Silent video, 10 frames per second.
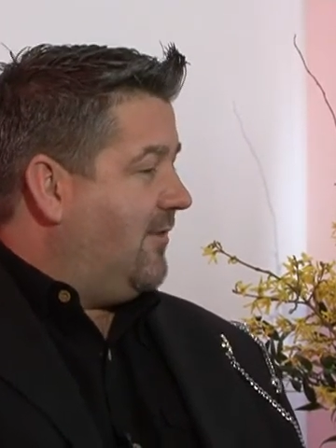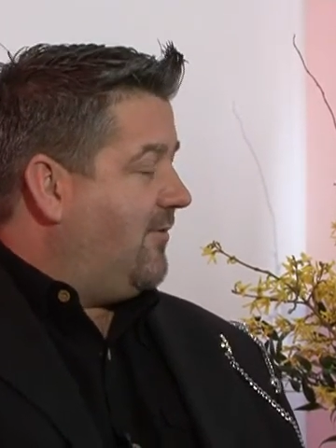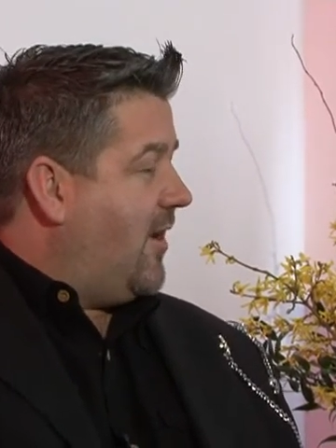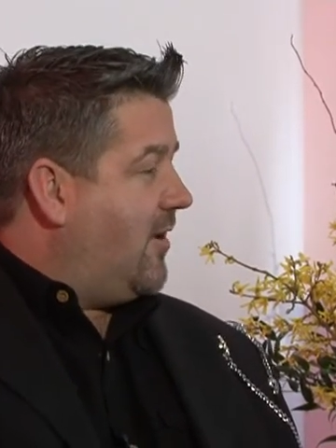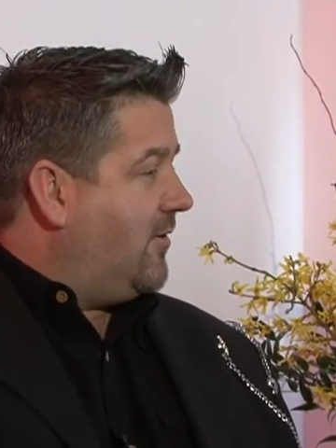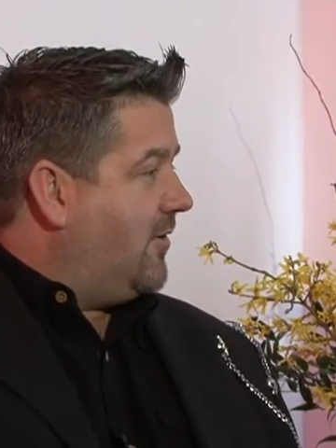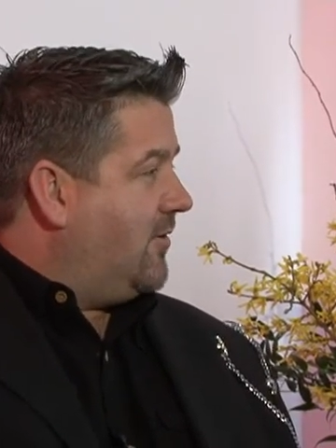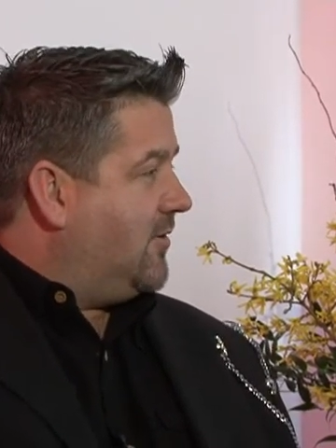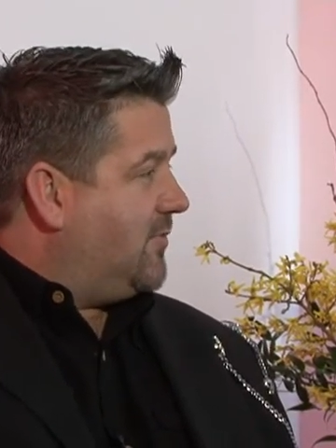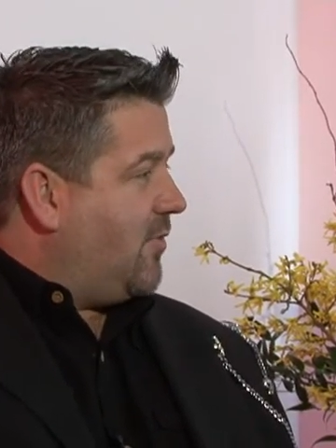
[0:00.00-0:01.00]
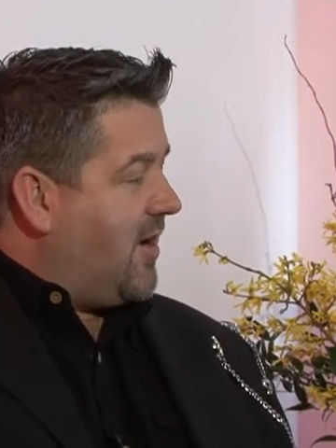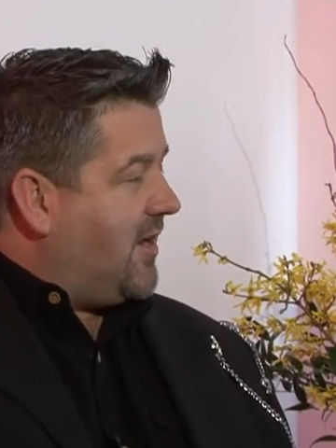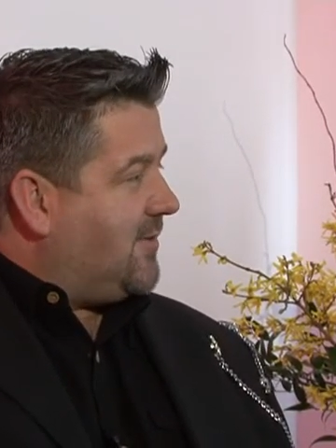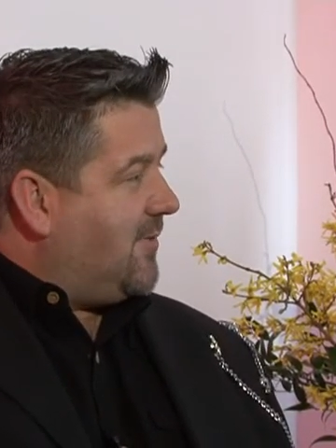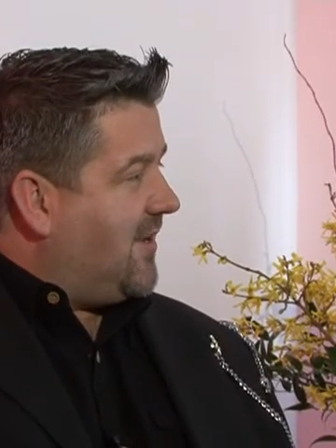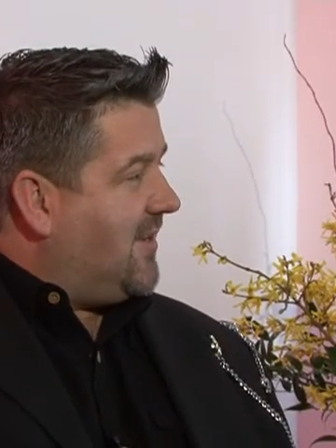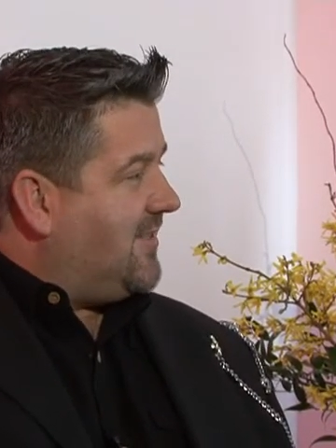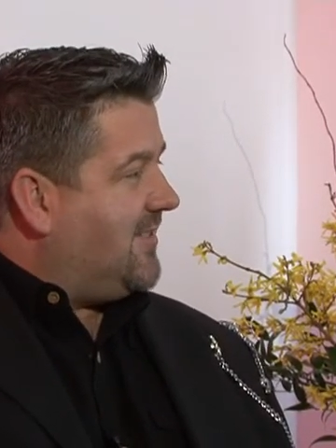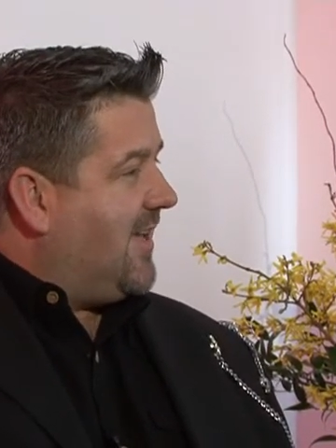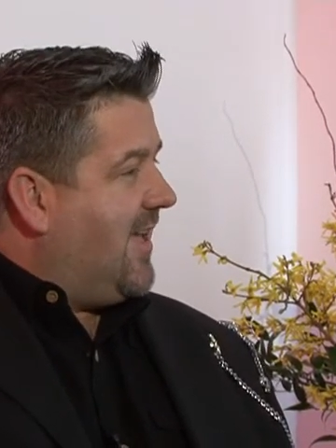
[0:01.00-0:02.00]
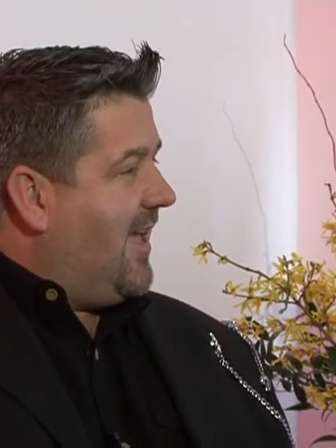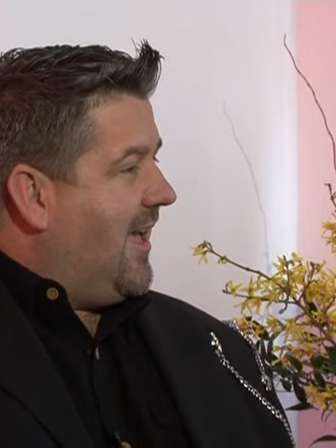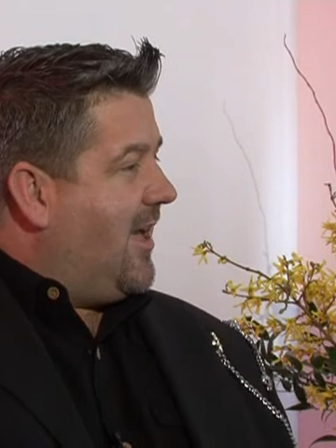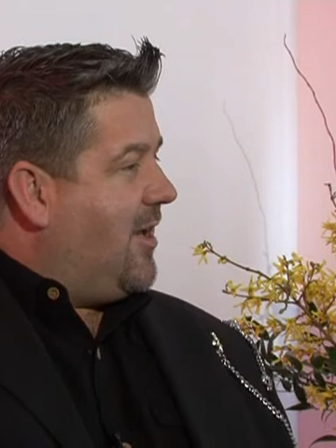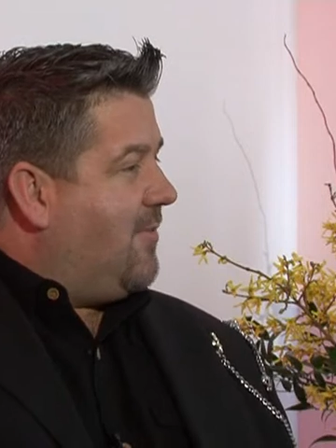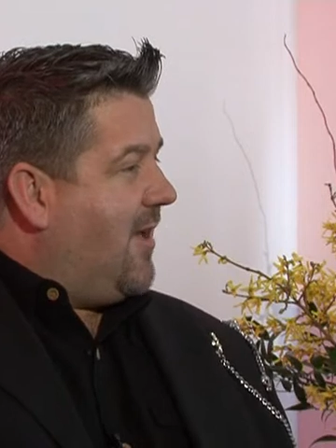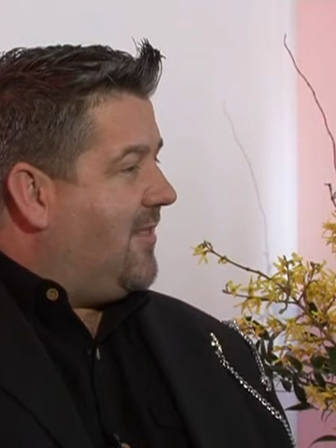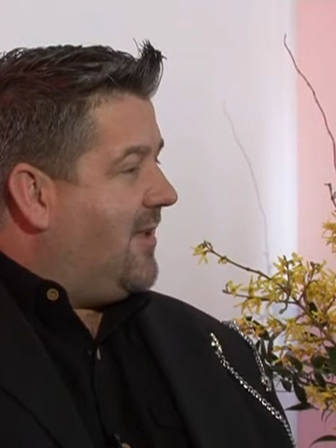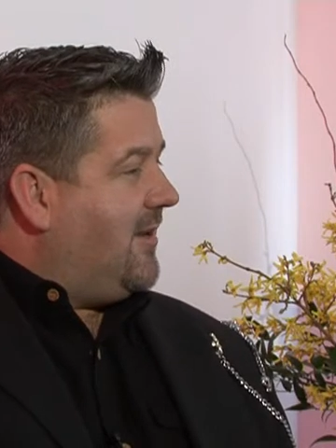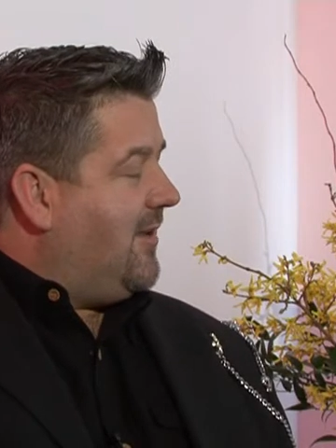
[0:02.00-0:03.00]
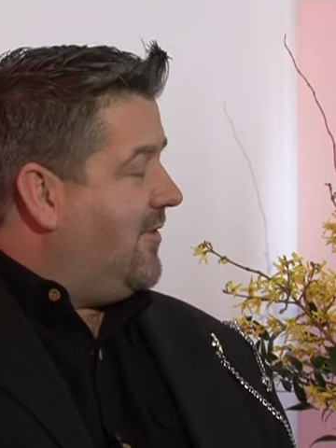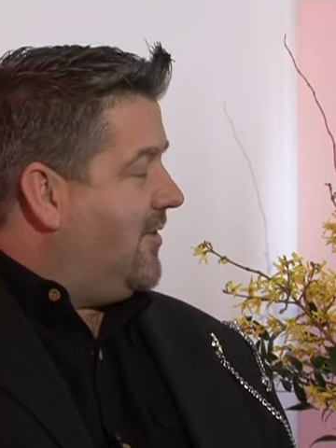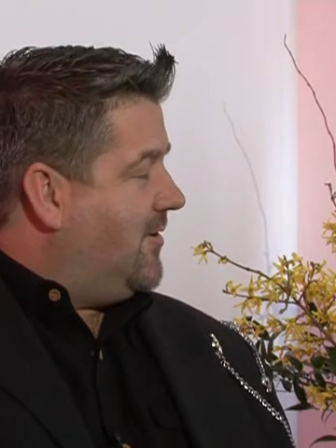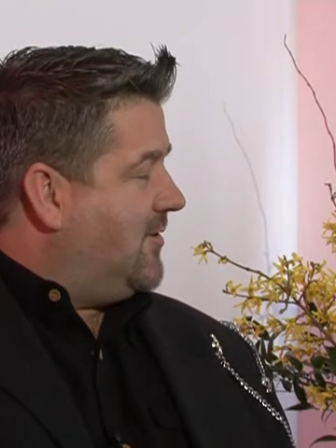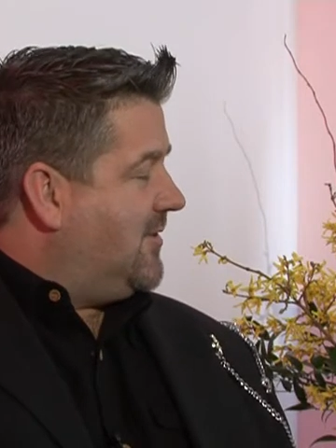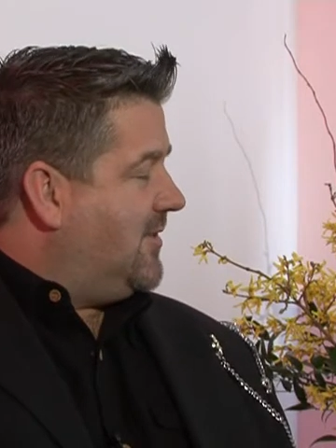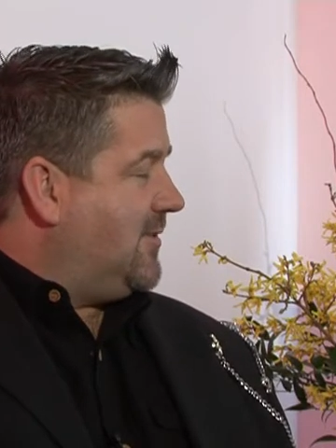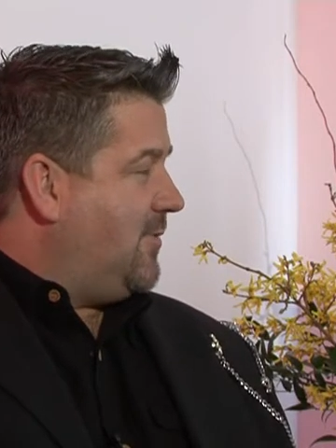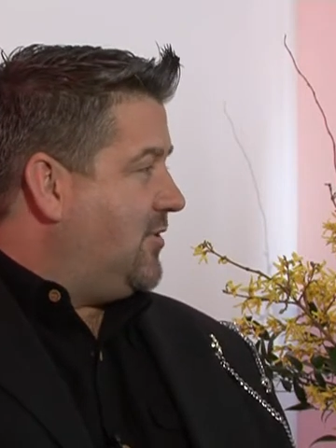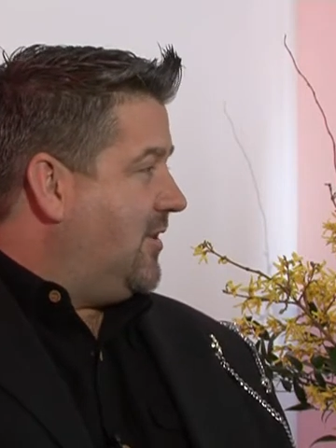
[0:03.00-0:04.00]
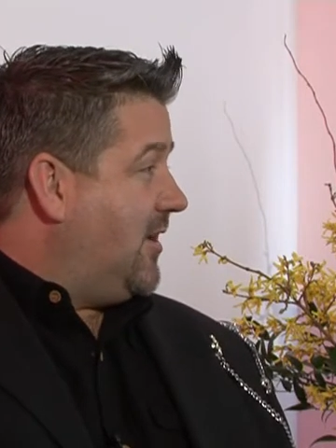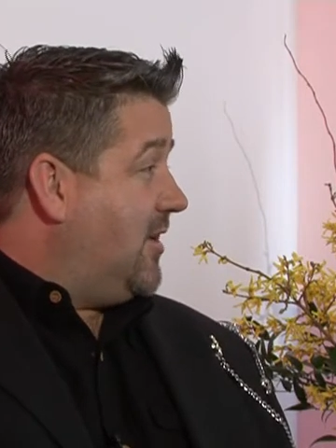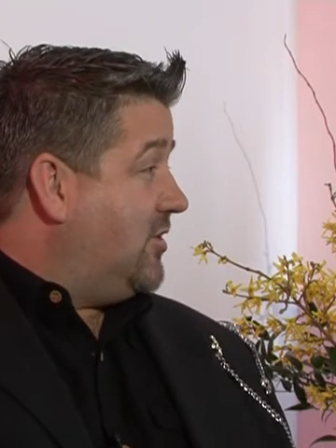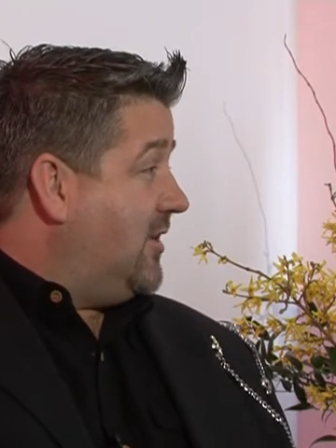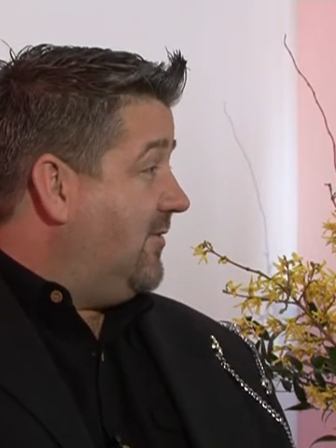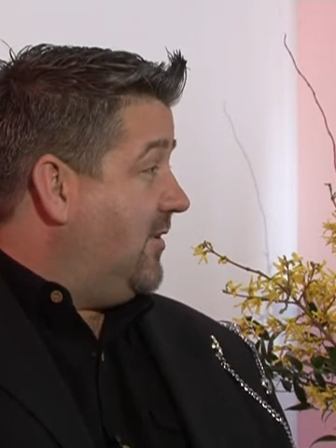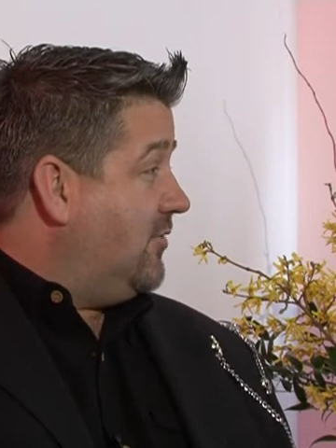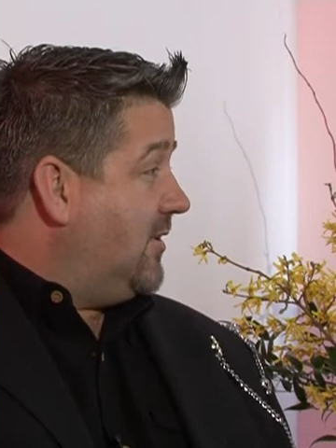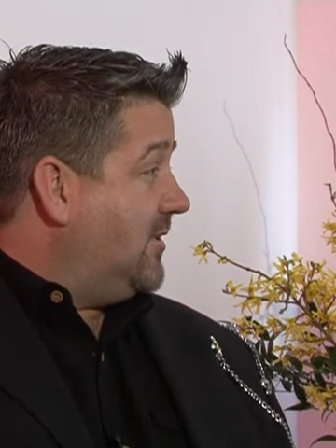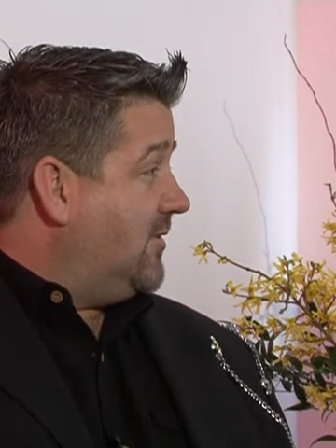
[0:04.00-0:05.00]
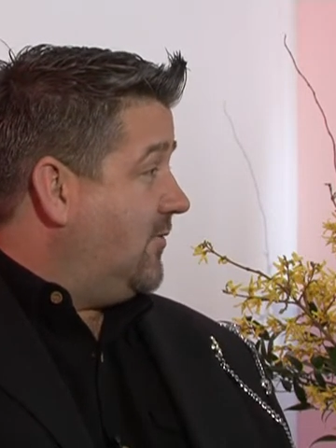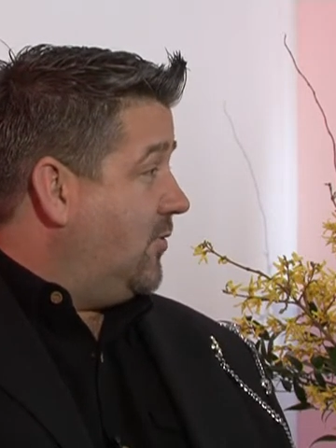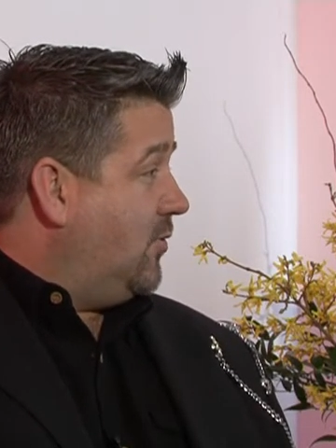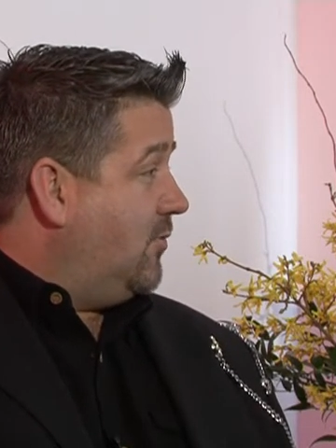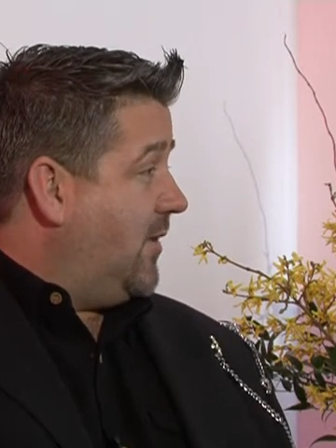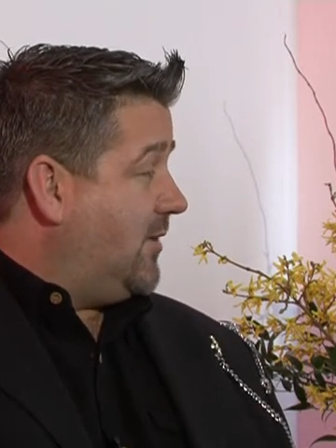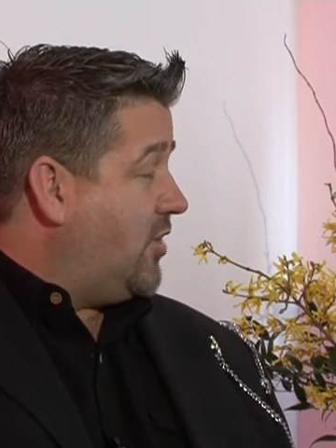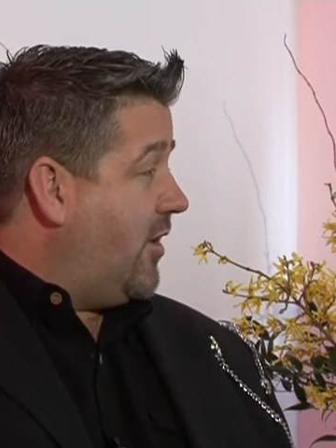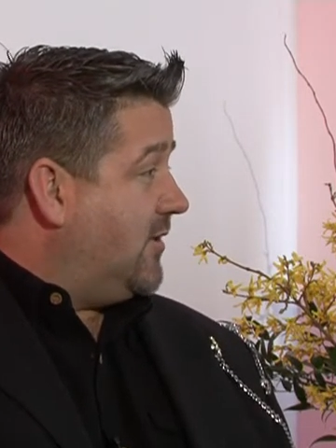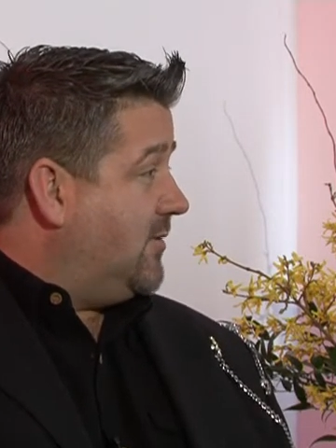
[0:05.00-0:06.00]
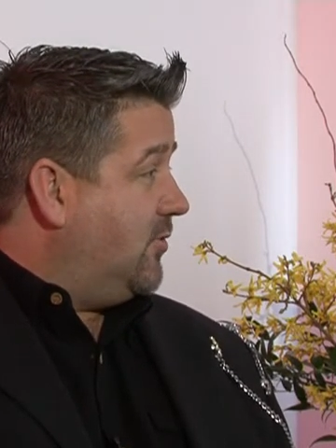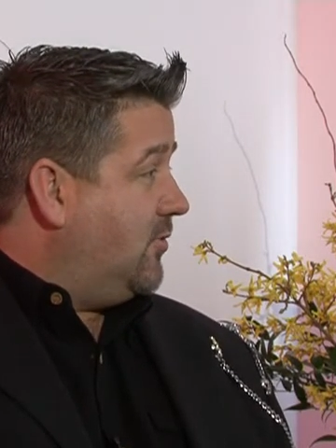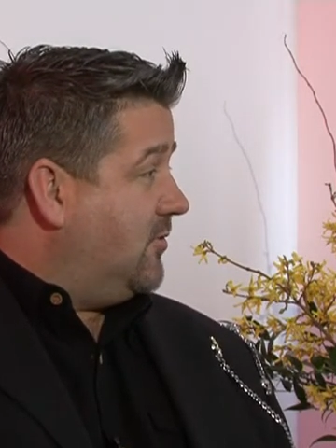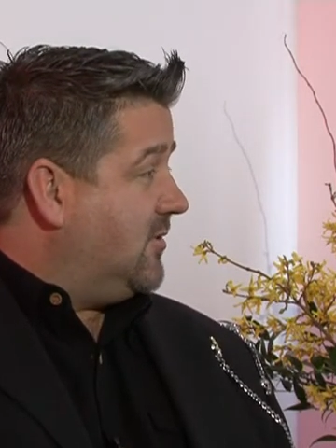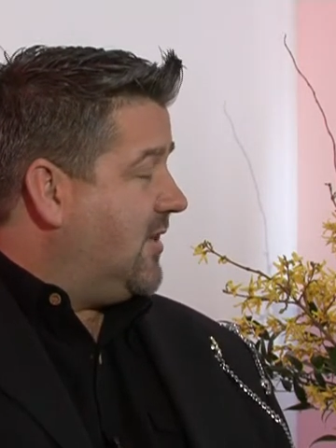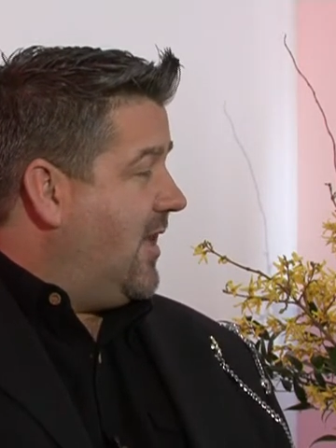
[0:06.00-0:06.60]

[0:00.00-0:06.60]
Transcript: flower girls, bridesmaids, um, and then even those special occasion evening dresses for big charity balls.